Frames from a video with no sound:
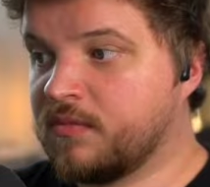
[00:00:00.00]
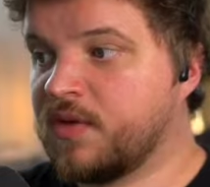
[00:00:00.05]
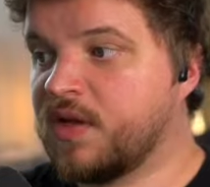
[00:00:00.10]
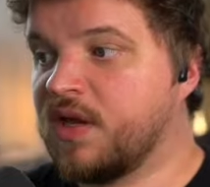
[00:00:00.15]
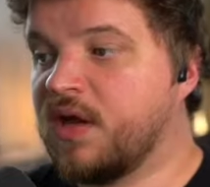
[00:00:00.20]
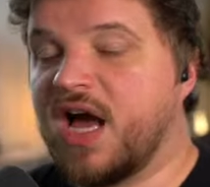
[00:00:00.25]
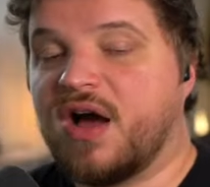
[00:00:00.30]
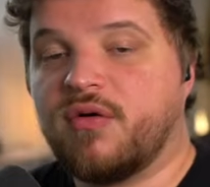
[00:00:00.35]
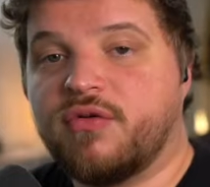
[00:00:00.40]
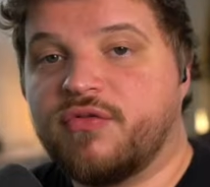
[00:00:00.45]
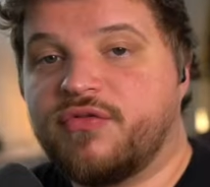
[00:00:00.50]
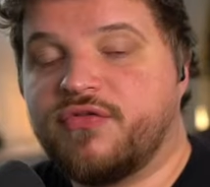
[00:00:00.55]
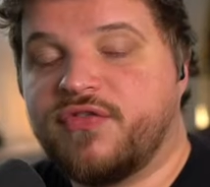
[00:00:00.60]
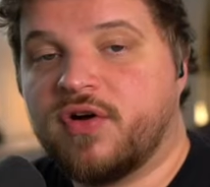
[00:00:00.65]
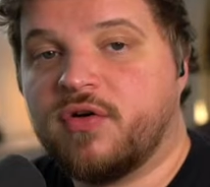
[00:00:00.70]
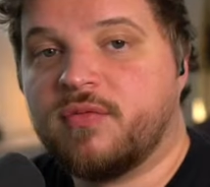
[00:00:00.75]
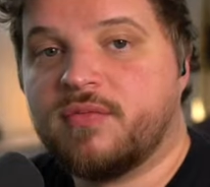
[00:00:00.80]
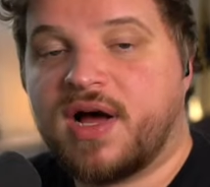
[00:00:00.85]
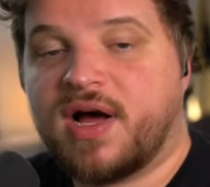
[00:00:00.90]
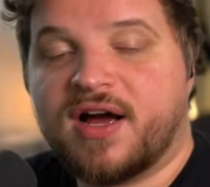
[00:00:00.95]
I
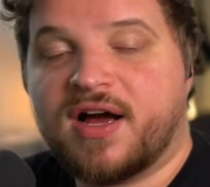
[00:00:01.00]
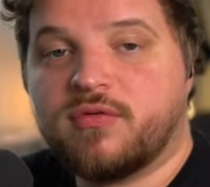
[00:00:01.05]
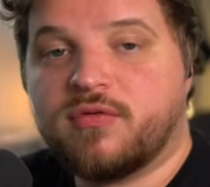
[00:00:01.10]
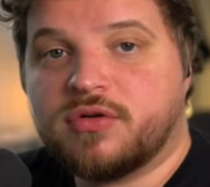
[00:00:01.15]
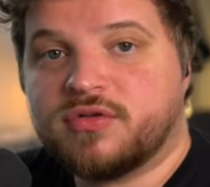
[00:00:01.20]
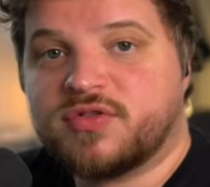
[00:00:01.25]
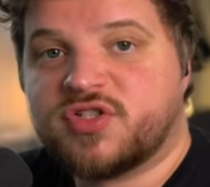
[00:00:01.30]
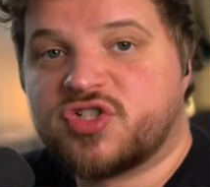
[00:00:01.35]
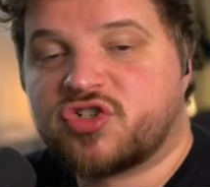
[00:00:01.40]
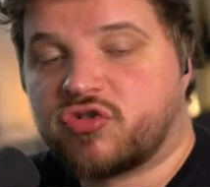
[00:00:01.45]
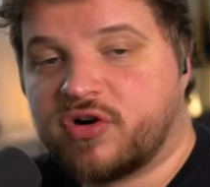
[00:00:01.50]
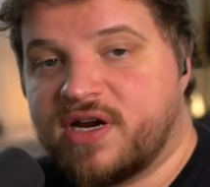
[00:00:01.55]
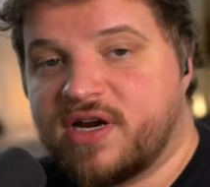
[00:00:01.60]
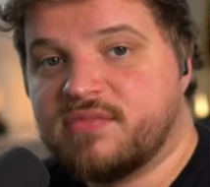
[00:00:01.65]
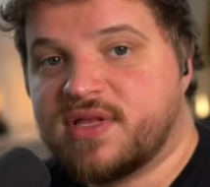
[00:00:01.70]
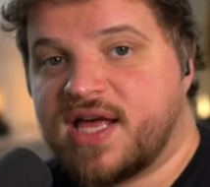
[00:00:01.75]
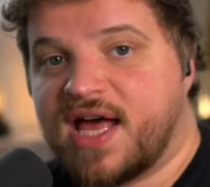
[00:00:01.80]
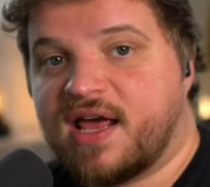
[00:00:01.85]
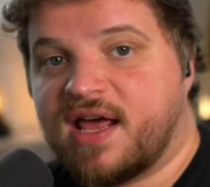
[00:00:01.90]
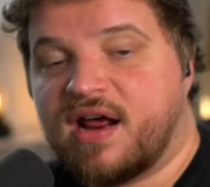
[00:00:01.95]
will
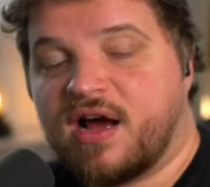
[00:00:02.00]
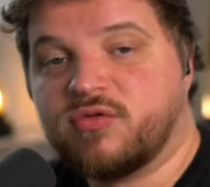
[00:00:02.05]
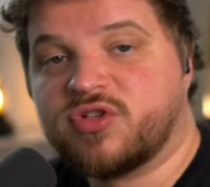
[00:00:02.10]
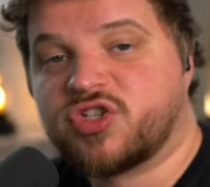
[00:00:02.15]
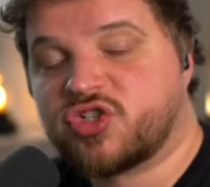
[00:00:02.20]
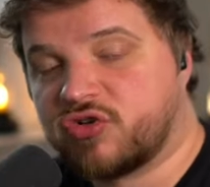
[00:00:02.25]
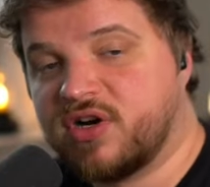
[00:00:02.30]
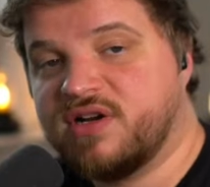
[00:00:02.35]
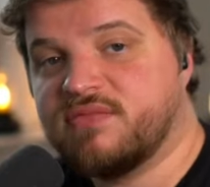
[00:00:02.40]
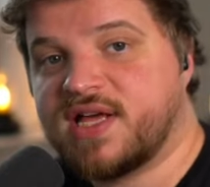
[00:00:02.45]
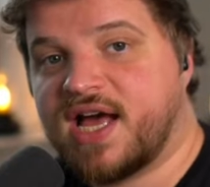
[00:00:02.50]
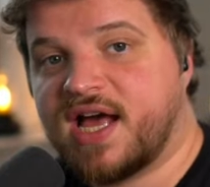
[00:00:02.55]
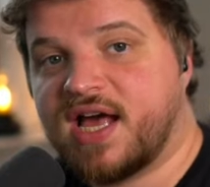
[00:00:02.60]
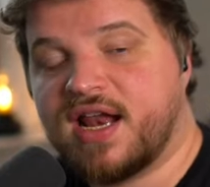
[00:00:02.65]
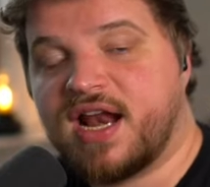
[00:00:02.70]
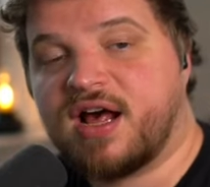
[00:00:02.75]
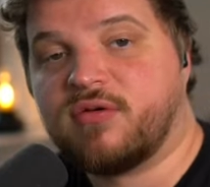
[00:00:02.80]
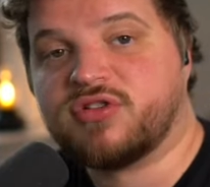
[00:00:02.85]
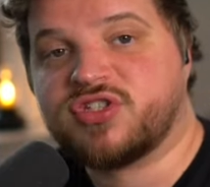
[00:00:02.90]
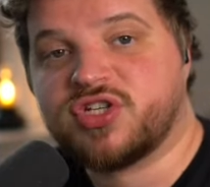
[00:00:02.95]
stream that,
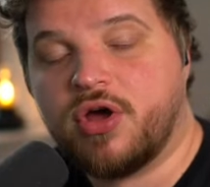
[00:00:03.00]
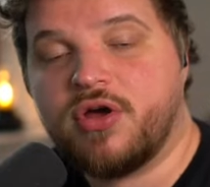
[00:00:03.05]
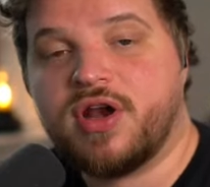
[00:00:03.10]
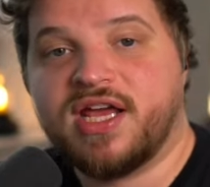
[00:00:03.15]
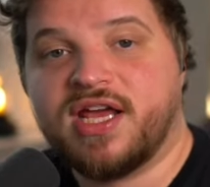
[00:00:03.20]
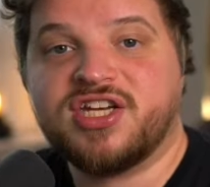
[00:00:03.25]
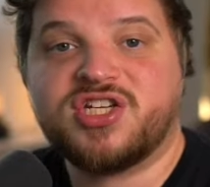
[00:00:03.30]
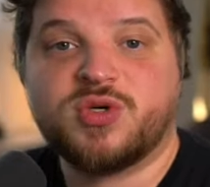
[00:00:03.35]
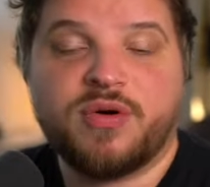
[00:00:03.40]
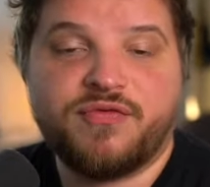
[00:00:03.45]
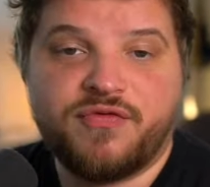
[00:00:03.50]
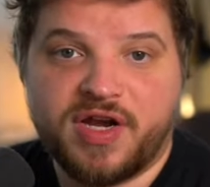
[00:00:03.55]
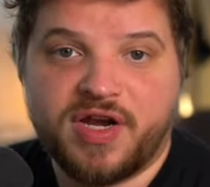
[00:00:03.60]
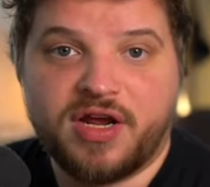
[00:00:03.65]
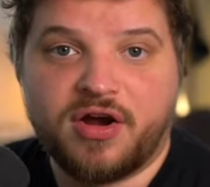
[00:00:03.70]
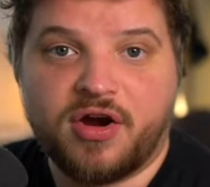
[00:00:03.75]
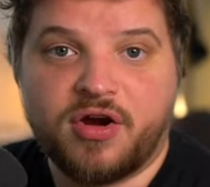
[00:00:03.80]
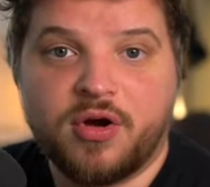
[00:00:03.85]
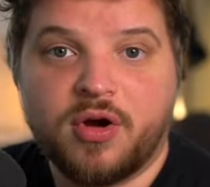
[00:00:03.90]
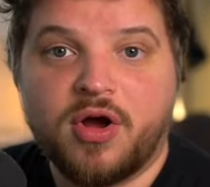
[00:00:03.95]
and I will turn it into a
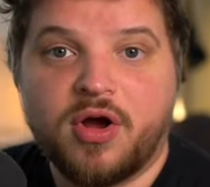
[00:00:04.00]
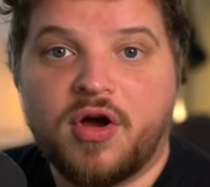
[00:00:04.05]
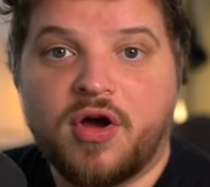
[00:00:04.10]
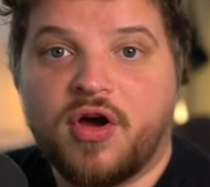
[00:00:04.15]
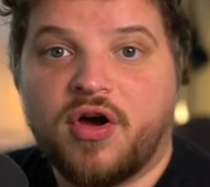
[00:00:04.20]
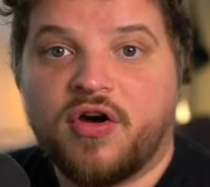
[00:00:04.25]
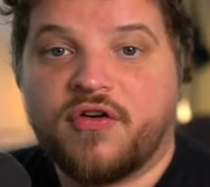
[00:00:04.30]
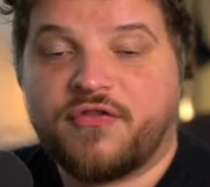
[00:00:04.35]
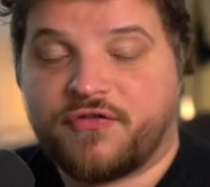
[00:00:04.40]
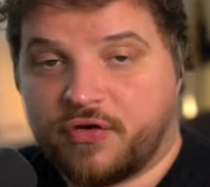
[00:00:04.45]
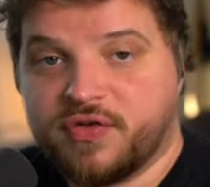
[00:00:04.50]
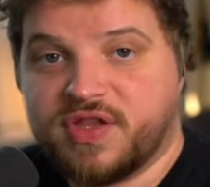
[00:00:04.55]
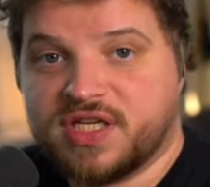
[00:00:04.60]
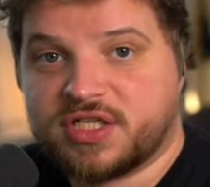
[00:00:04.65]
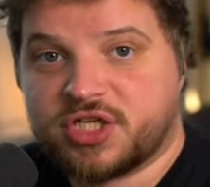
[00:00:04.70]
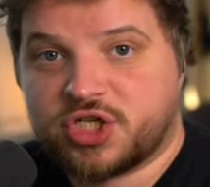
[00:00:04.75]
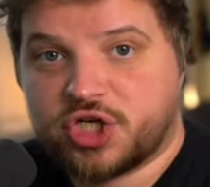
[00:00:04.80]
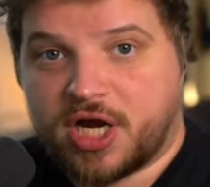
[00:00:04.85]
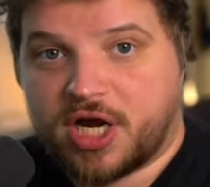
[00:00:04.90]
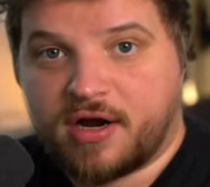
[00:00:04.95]
video for
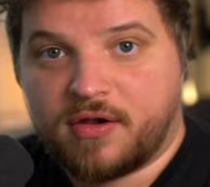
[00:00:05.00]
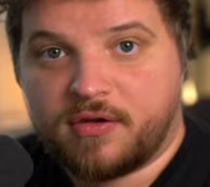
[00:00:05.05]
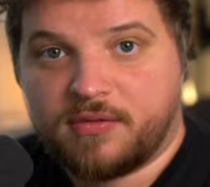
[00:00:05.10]
this channel.